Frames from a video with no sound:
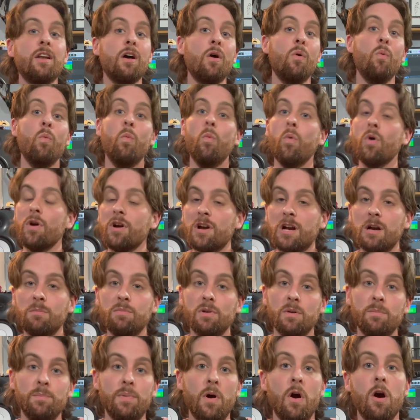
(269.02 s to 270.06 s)
a
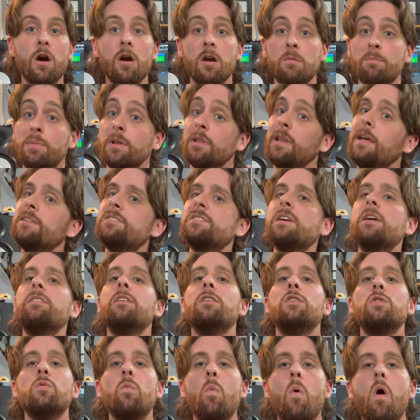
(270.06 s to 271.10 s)
workable part. But let's say that
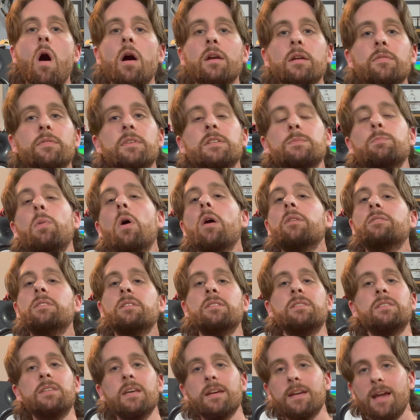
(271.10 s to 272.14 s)
you wanted this part to
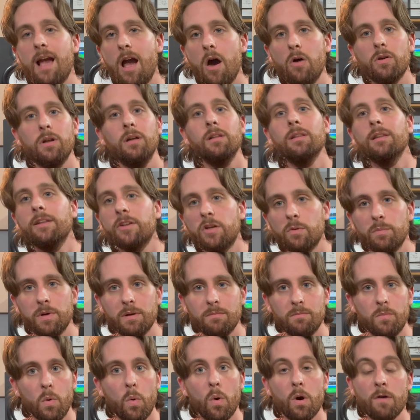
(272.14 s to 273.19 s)
stick out a little bit
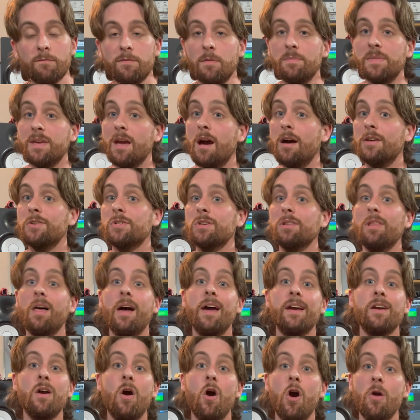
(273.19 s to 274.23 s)
more from the
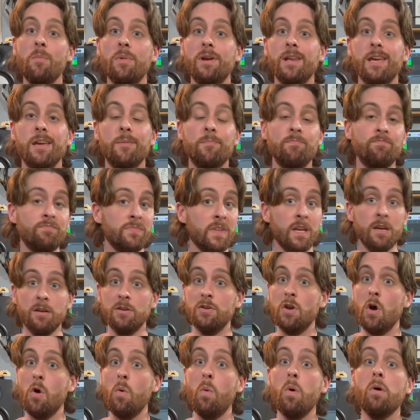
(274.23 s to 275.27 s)
underlying harmony.
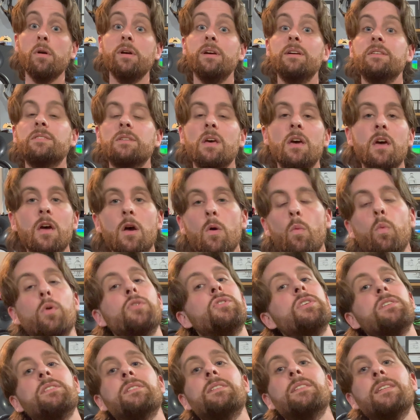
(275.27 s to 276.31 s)
No worries. We'll
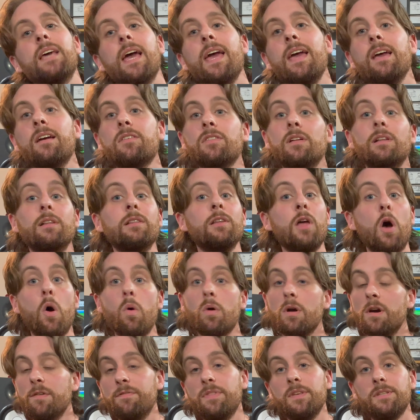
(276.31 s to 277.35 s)
just take the
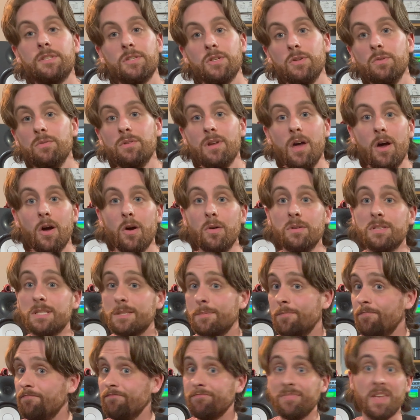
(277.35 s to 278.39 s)
lower of the 2 notes
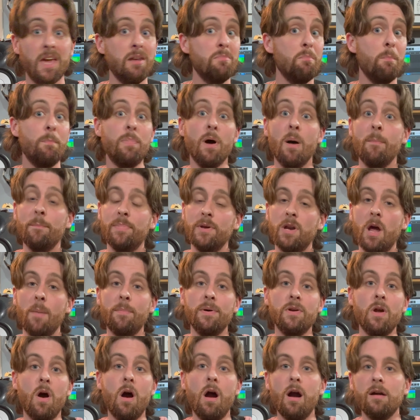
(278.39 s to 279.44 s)
and bump it up
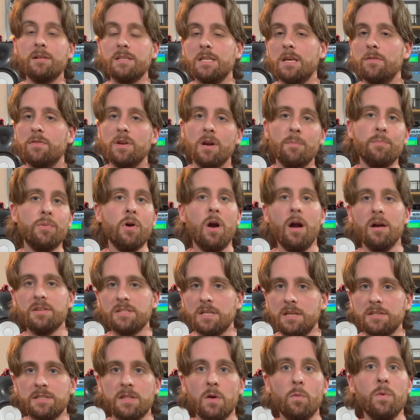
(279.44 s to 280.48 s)
an octave in a
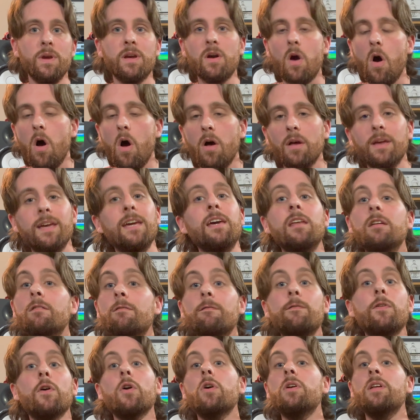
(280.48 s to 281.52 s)
process that we call
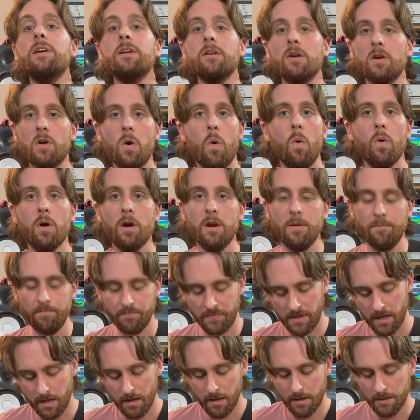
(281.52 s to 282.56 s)
inverting a chord.
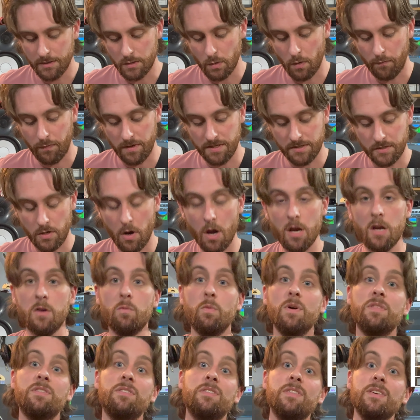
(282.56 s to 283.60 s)
So if we started
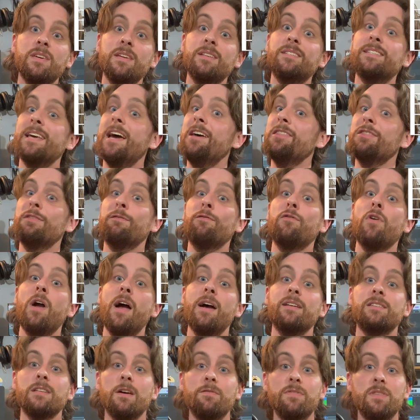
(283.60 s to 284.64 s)
with the 10th
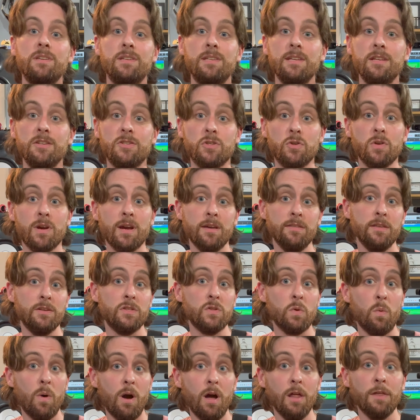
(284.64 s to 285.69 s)
fret of the D string and the
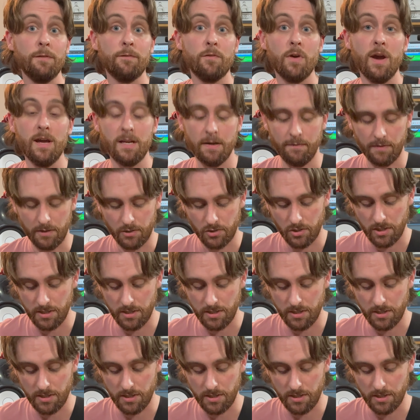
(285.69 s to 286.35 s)
12th fret of the G